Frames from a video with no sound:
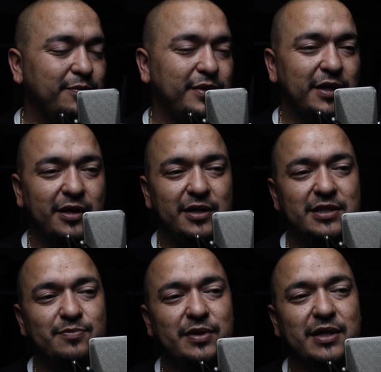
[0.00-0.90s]
to be
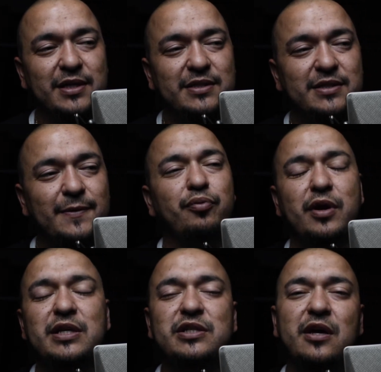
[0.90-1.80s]
honest, because
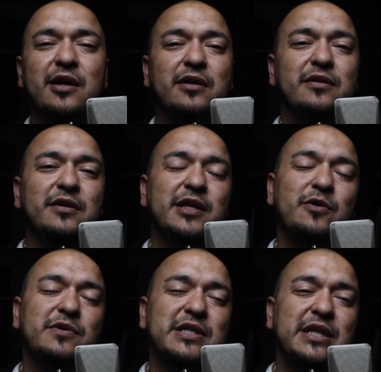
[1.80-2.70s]
Prejon, he
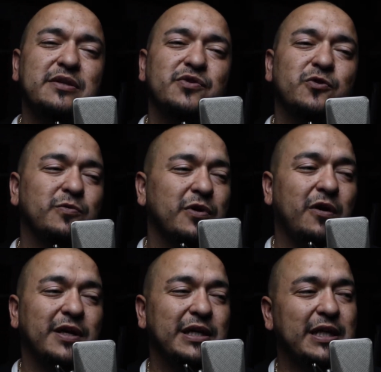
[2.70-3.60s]
was in this group
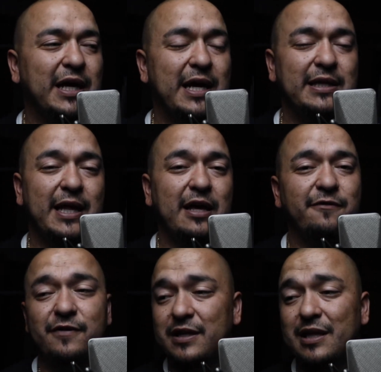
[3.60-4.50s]
called Killer High
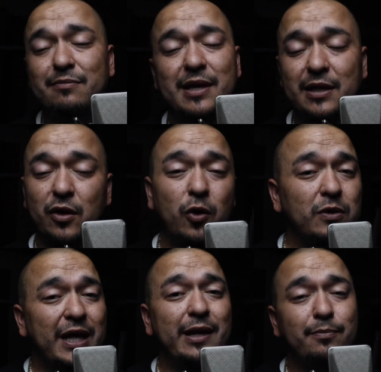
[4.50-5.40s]
Life, and they made a
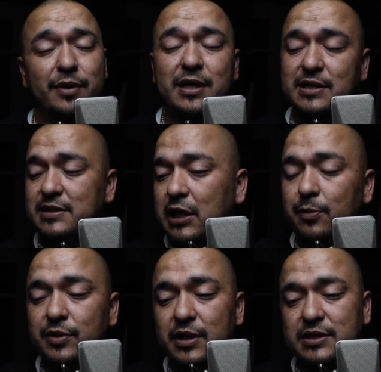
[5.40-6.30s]
whole lot of buzz a
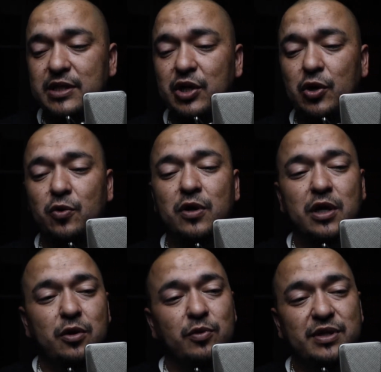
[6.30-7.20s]
couple years ago
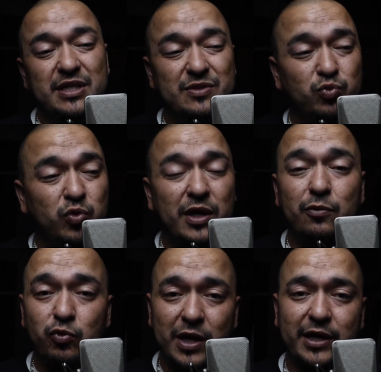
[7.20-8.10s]
with this
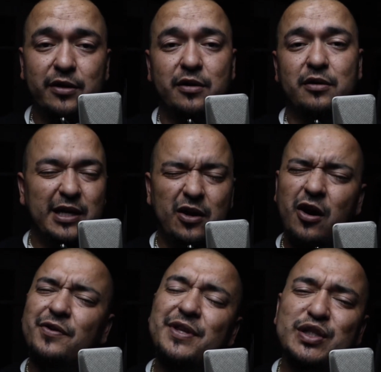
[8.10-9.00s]
one record. And
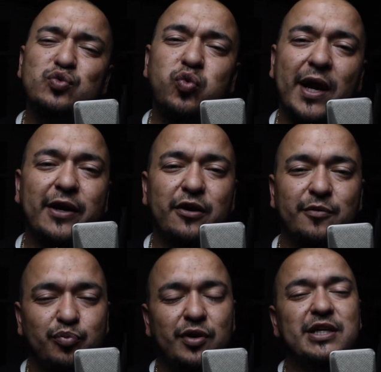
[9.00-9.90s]
on this
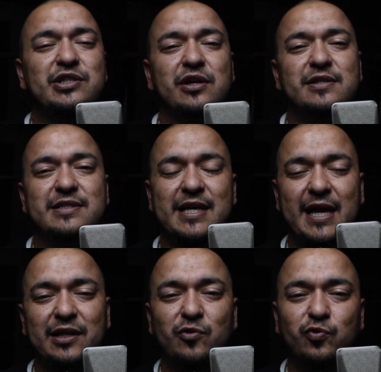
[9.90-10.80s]
record, Prejon
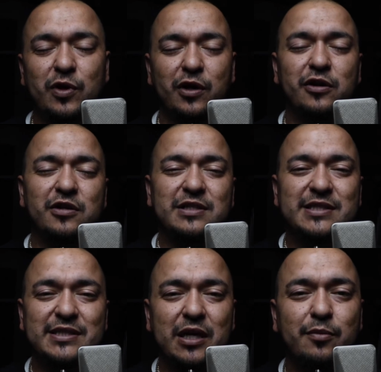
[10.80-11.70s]
sang the word
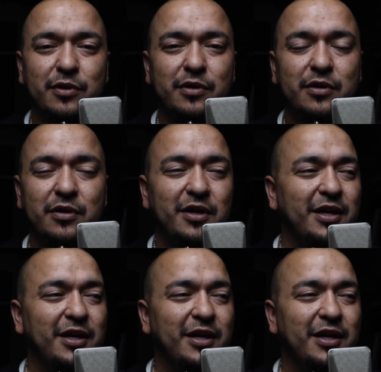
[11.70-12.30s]
summer